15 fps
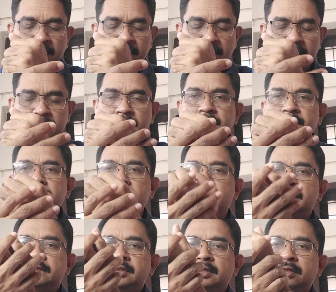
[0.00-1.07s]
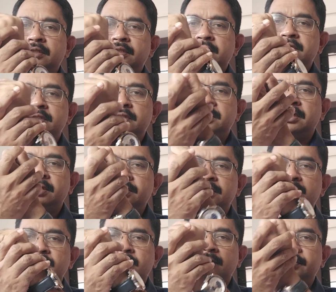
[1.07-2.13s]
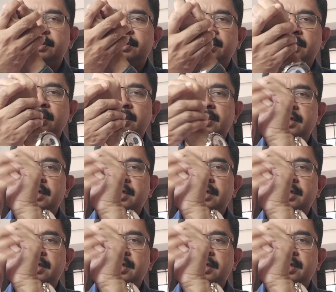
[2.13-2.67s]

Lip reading: And then this is the wrist over there,